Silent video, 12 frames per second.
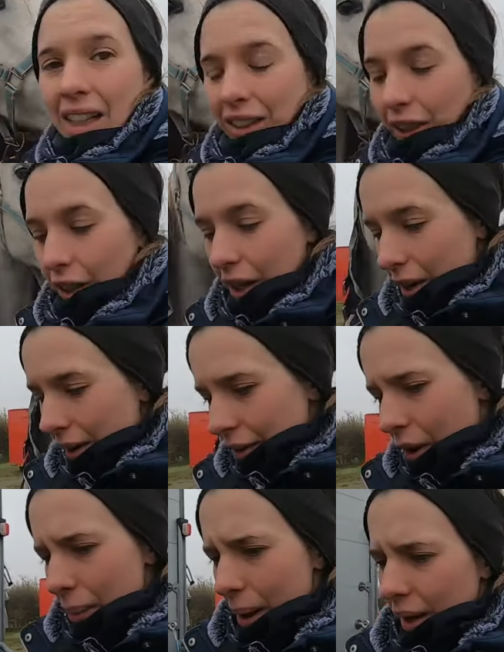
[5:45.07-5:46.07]
So I've
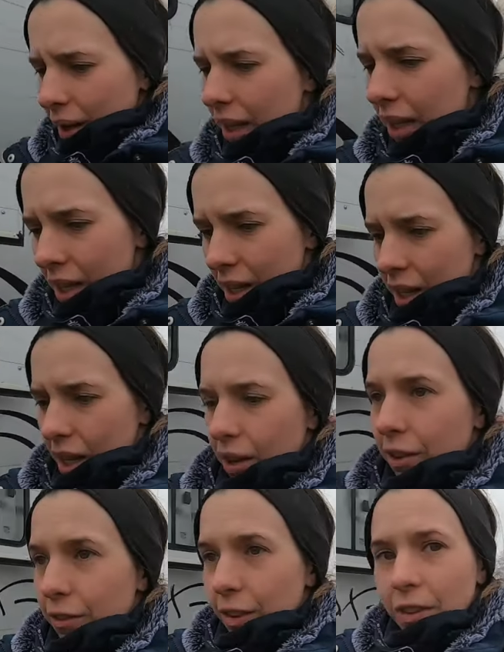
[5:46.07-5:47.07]
got about
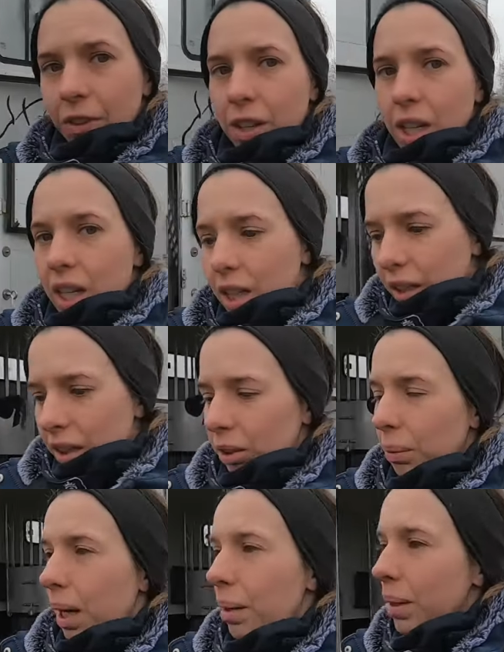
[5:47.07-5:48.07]
fifteen,
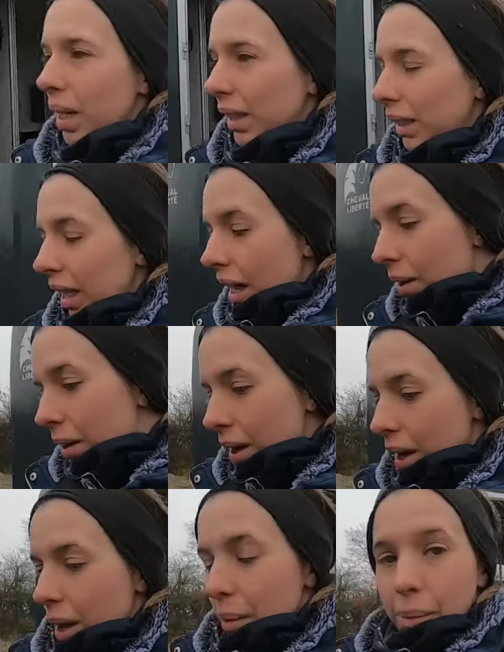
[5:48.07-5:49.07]
twenty minutes now
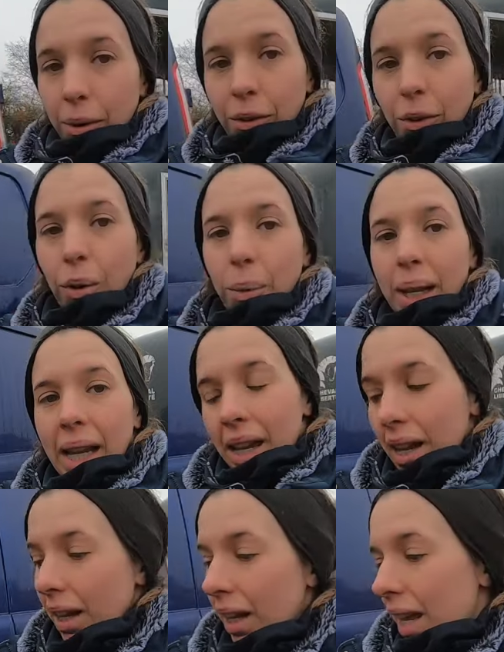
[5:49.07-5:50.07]
before we
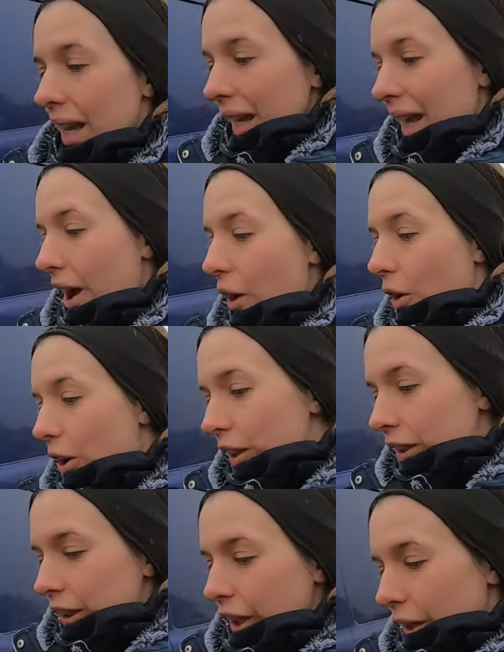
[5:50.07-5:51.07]
get
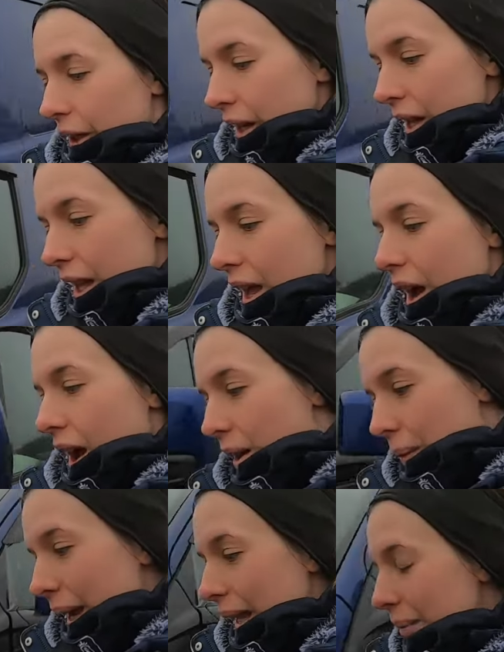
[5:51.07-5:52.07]
on, so
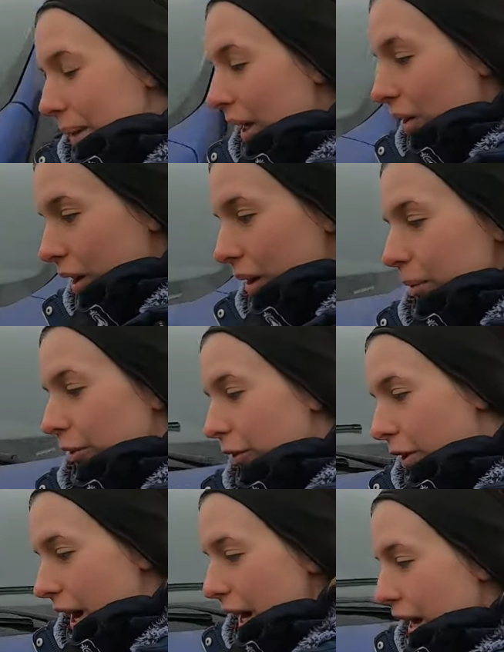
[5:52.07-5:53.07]
I'll wait a little bit longer
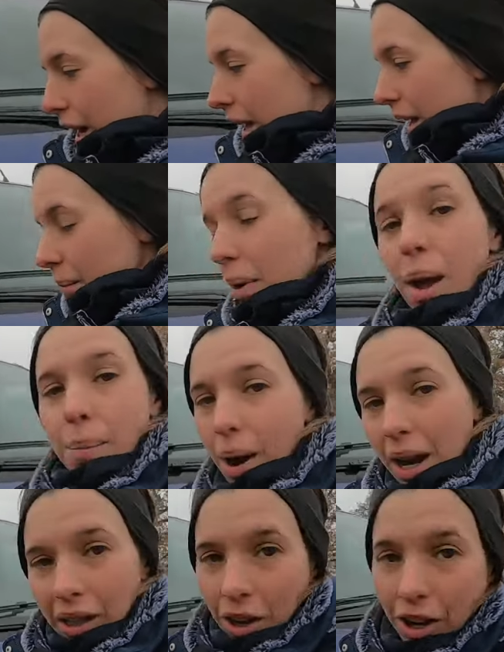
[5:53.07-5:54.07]
before I put a
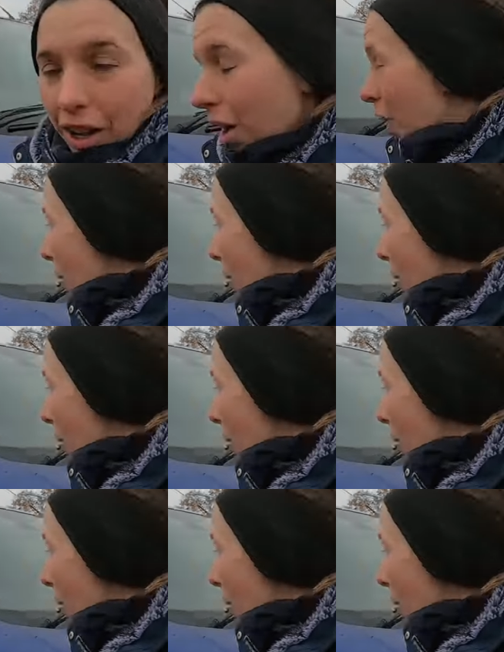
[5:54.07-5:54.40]
bridle on,